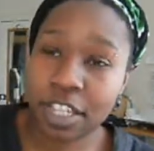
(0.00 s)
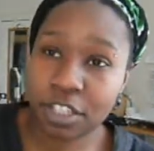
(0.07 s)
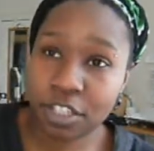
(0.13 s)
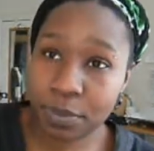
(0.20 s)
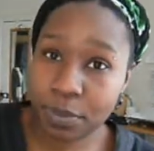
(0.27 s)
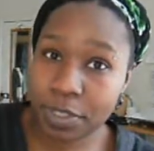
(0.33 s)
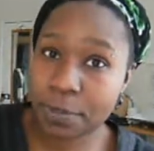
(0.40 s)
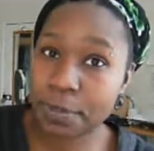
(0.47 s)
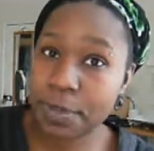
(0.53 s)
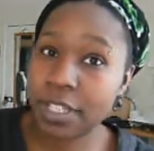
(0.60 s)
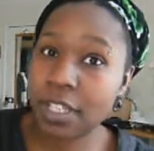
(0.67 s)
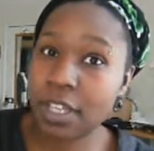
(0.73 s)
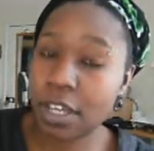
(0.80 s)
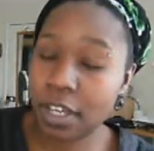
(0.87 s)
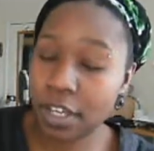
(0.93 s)

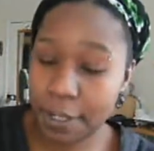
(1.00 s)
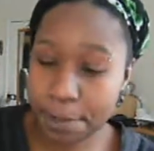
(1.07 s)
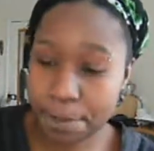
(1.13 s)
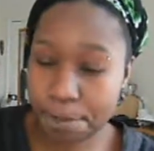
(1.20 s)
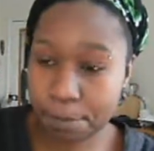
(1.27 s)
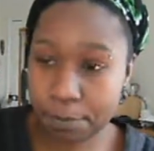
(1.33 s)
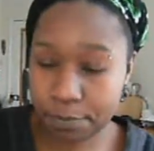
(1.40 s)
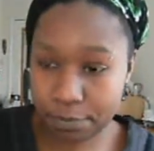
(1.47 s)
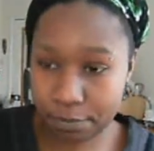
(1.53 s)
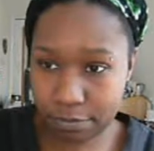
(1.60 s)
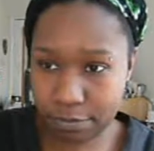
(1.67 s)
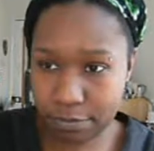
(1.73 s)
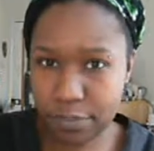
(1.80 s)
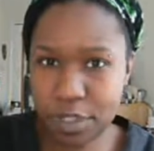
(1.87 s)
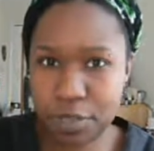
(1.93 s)
USB
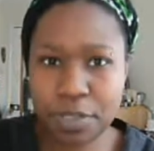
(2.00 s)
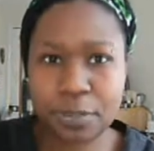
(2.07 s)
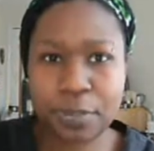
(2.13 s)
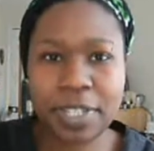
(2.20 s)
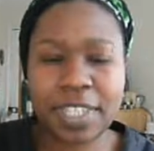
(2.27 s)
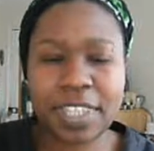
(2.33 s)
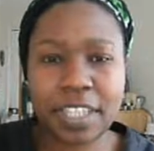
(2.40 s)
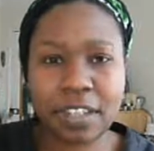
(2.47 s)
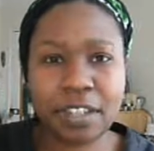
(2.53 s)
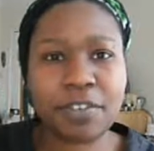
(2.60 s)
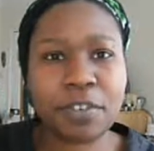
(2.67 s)
thing